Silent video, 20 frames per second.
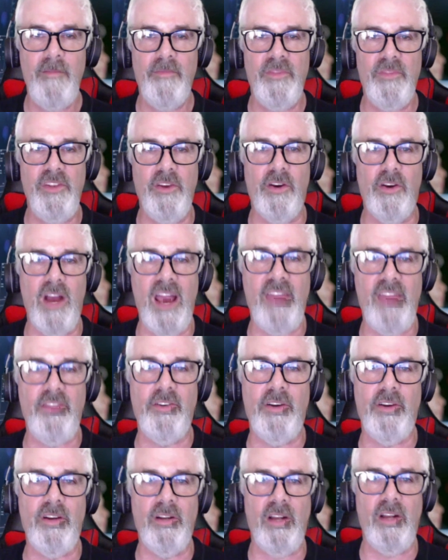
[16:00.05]
You're
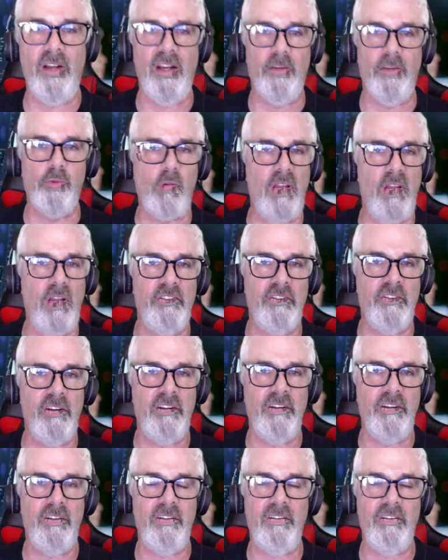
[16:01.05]
either a
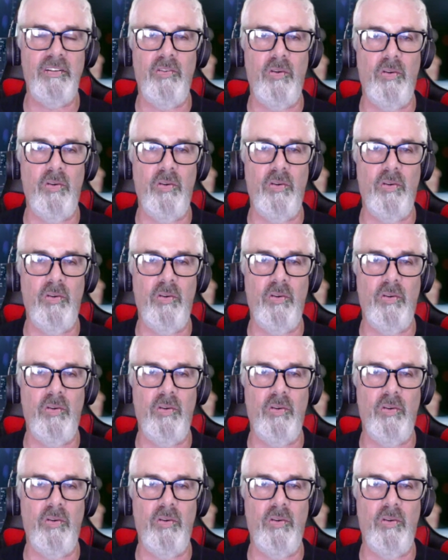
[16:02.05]
runner or